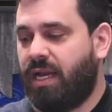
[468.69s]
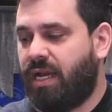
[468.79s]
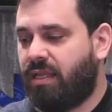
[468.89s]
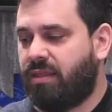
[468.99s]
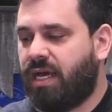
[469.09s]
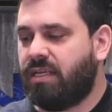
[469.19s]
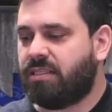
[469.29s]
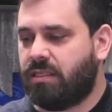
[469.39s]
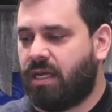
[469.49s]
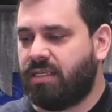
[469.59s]
And that
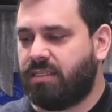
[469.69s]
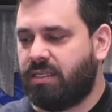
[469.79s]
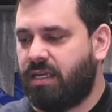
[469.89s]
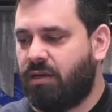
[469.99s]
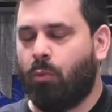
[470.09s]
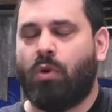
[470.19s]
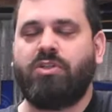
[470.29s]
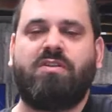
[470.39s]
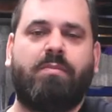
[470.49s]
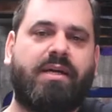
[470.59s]
is the nice thing
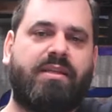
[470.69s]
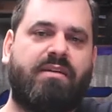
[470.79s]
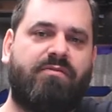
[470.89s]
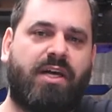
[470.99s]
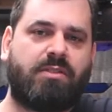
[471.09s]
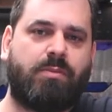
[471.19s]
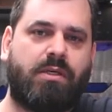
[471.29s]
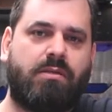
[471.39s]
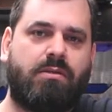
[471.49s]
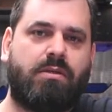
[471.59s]
once you make the investment